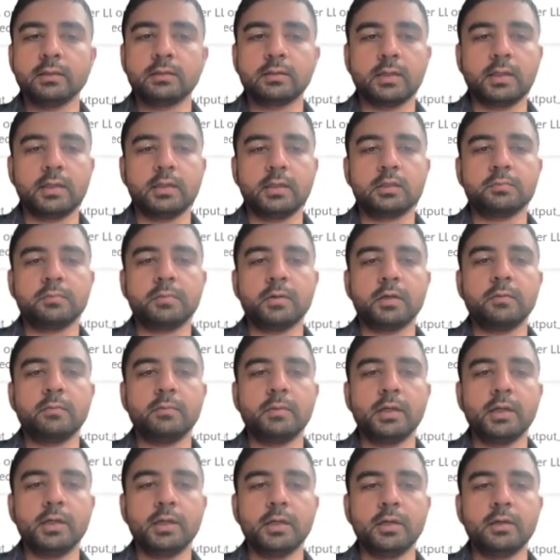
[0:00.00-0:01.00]
cents per
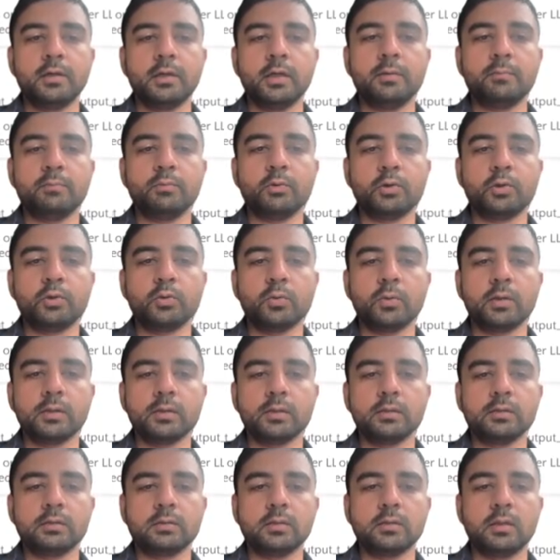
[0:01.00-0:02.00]
million input
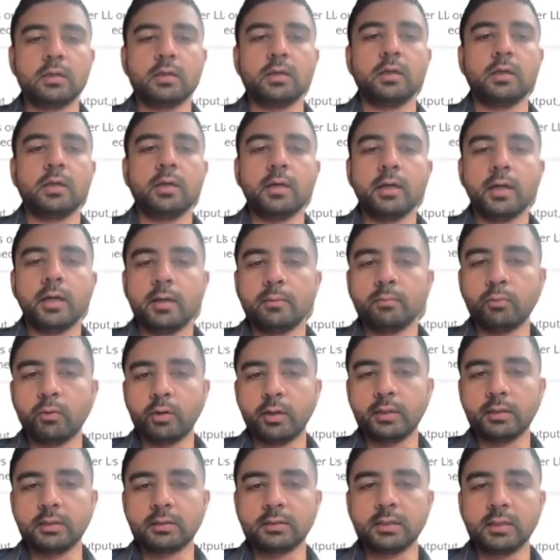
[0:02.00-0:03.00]
tokens and
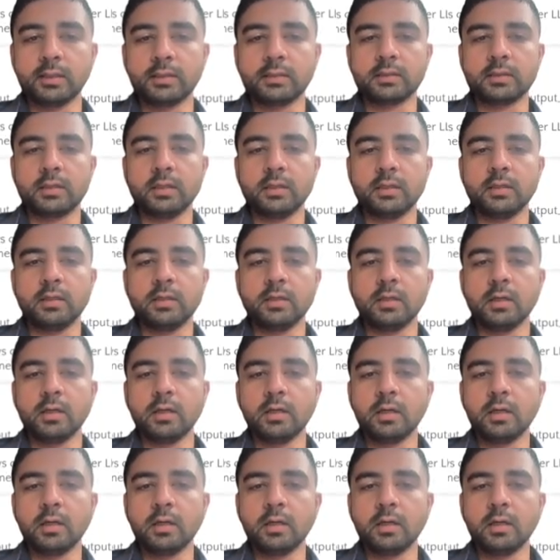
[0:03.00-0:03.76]
0.60